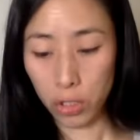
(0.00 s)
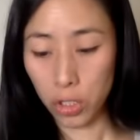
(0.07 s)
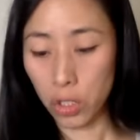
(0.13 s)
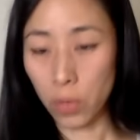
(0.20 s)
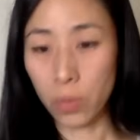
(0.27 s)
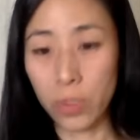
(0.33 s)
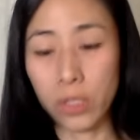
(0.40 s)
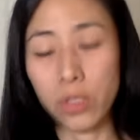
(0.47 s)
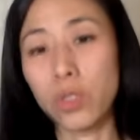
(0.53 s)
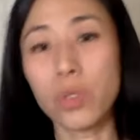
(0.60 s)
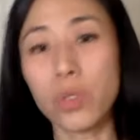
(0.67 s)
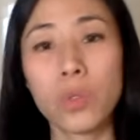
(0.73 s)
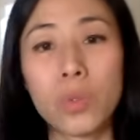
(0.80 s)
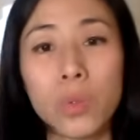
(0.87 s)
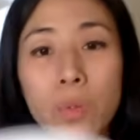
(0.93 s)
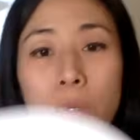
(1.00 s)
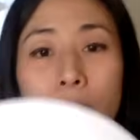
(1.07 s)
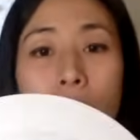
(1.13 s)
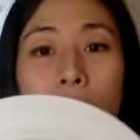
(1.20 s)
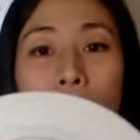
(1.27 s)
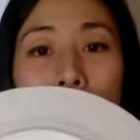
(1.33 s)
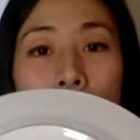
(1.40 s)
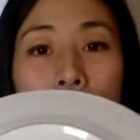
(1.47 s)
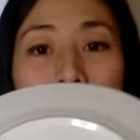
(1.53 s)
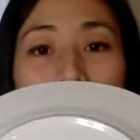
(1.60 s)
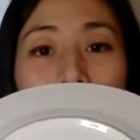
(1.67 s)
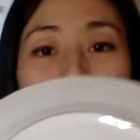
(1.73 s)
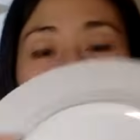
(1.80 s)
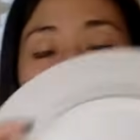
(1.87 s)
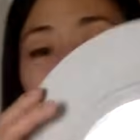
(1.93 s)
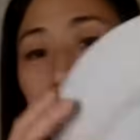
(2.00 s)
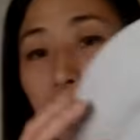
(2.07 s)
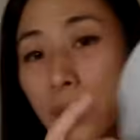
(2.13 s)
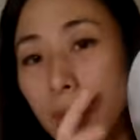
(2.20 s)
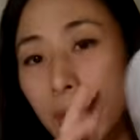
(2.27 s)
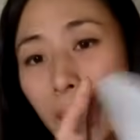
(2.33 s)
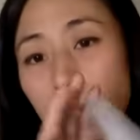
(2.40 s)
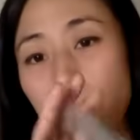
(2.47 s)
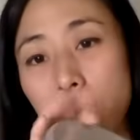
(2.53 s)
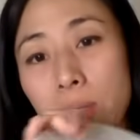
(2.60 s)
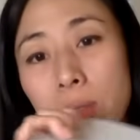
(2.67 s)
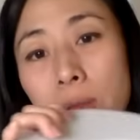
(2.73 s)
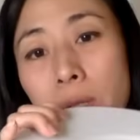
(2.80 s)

showing you this set.